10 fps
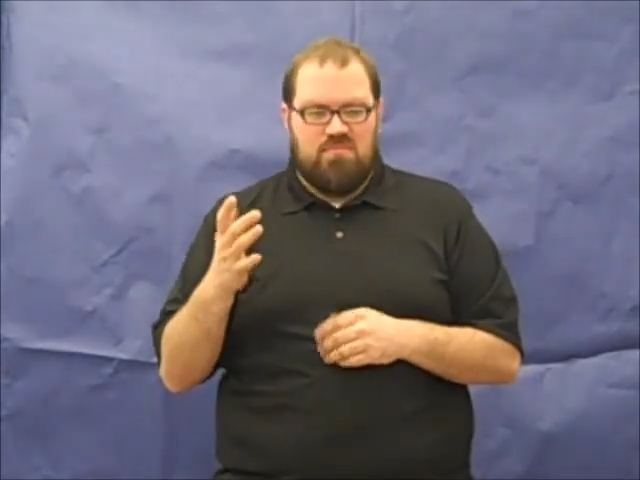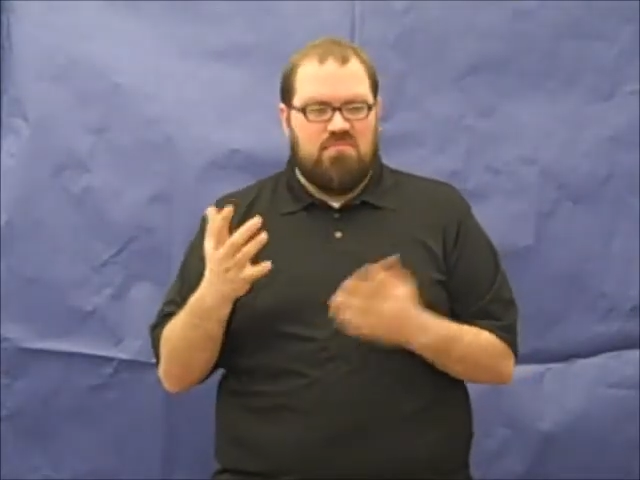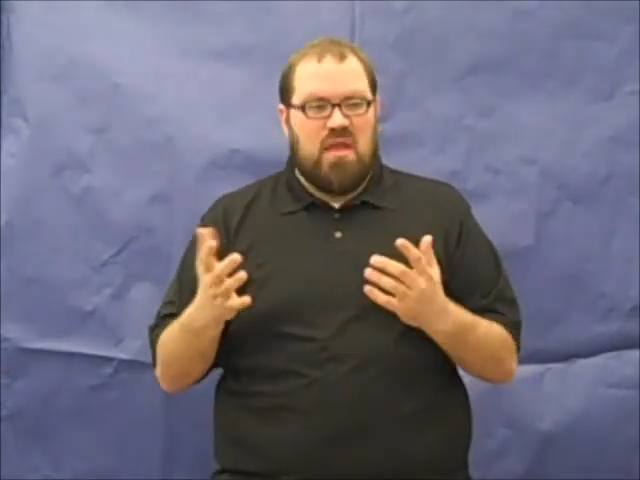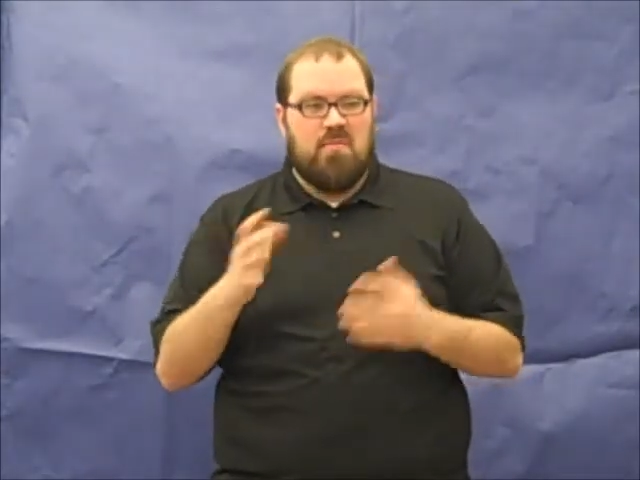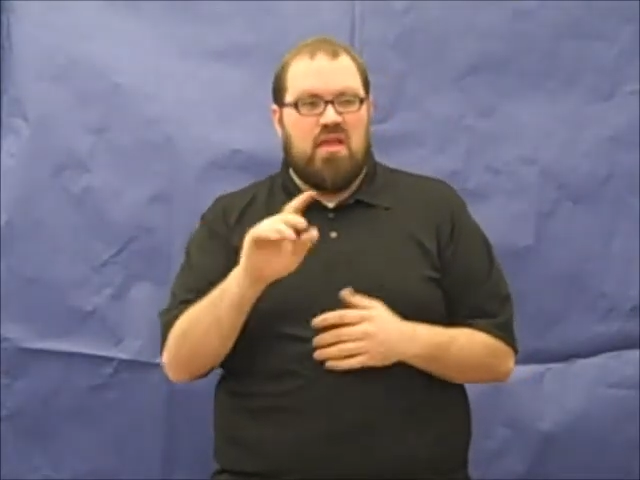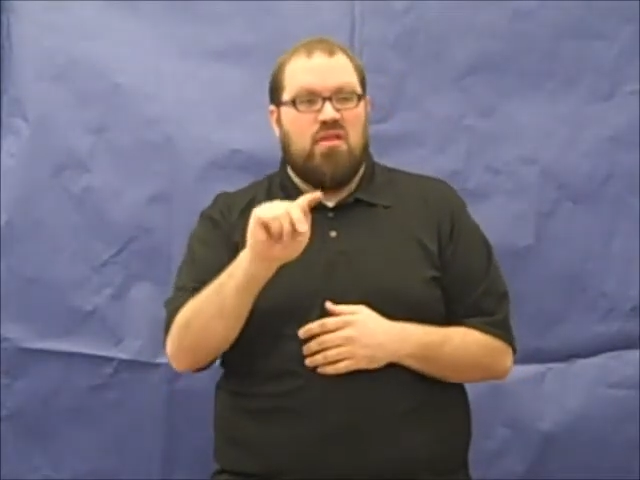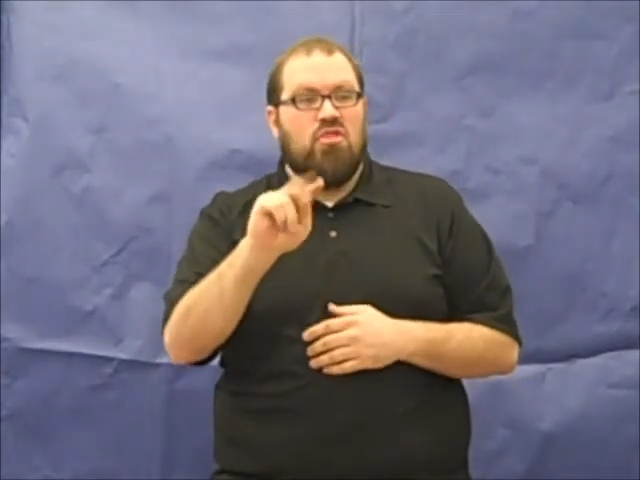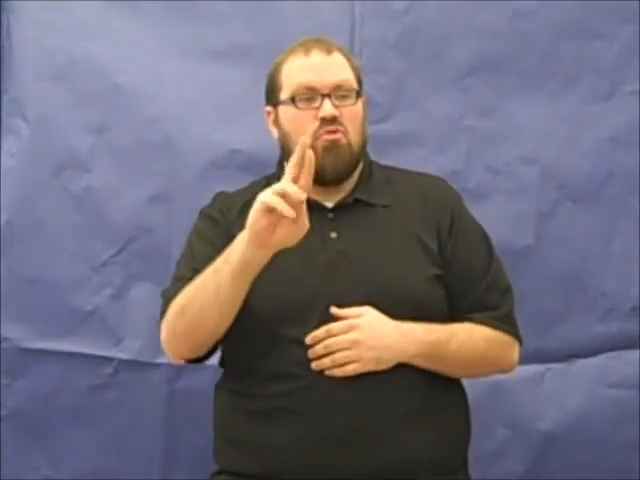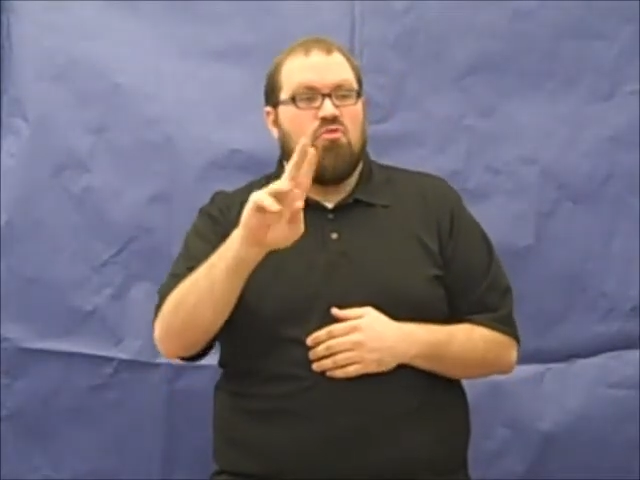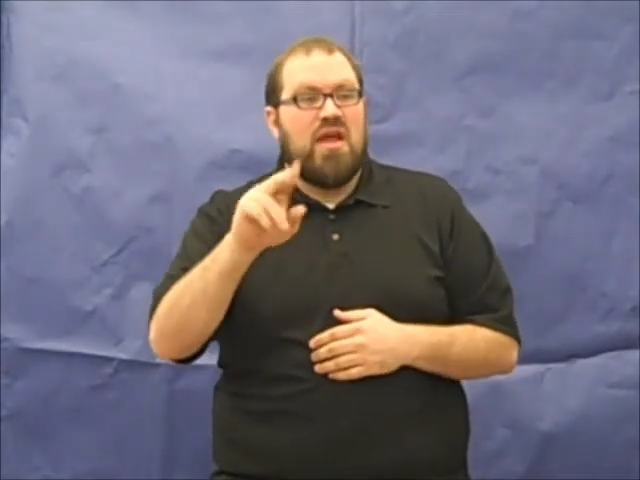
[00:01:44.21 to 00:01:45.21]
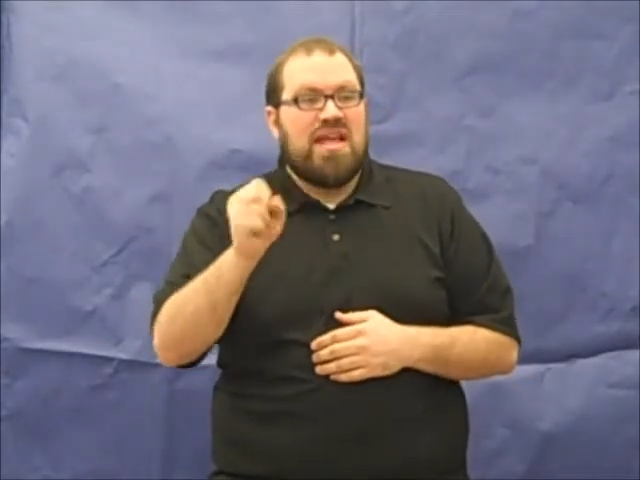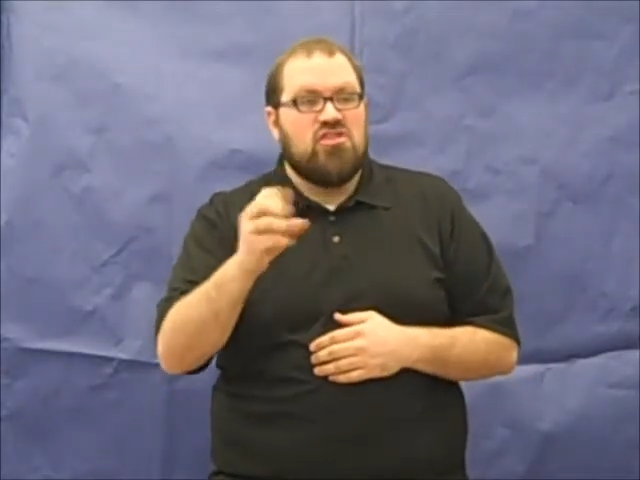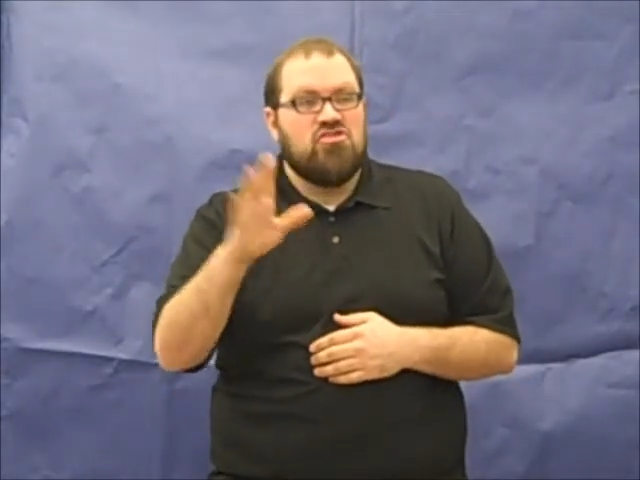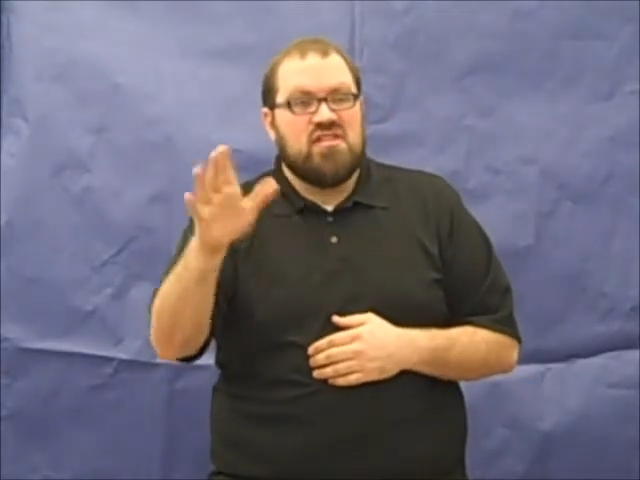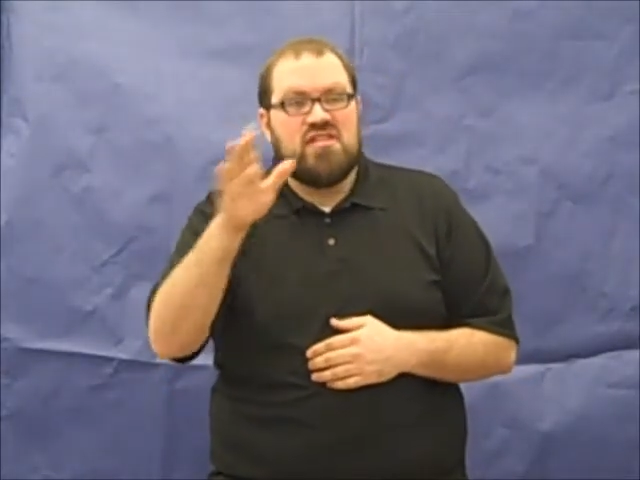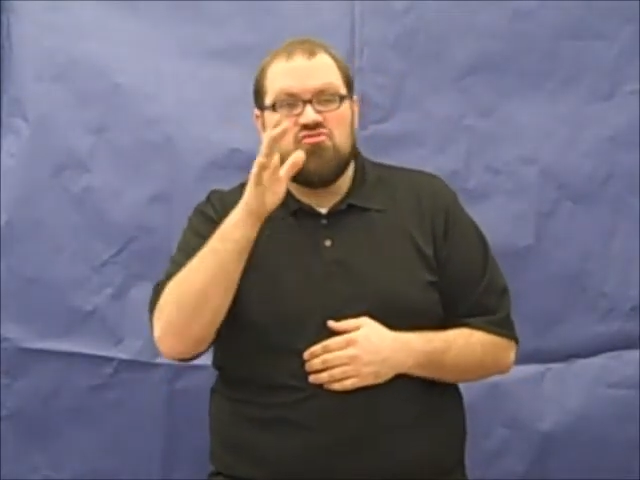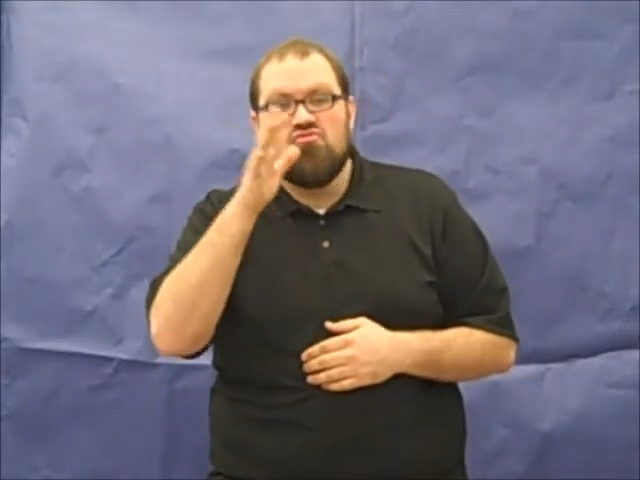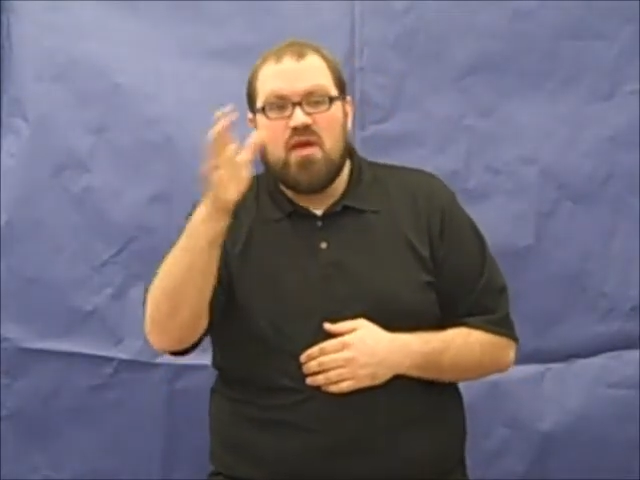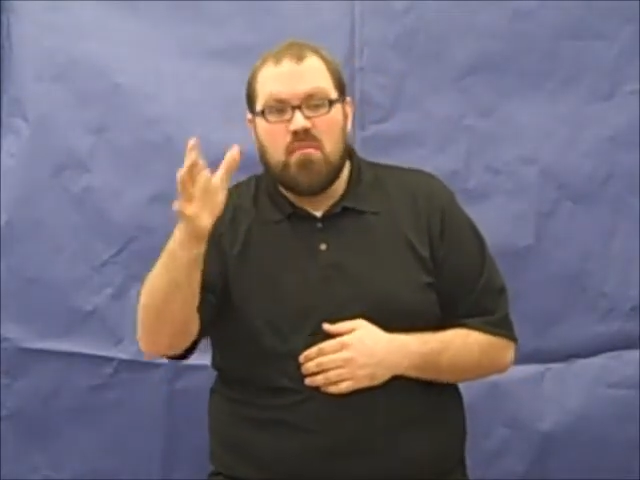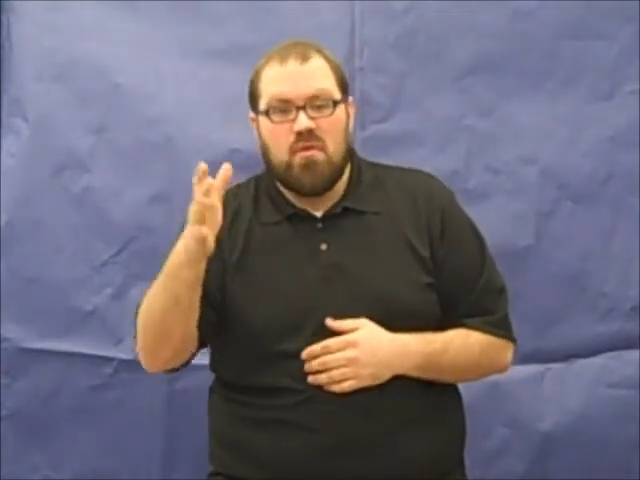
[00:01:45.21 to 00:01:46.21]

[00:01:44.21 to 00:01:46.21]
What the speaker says: One of Rue's little sisters?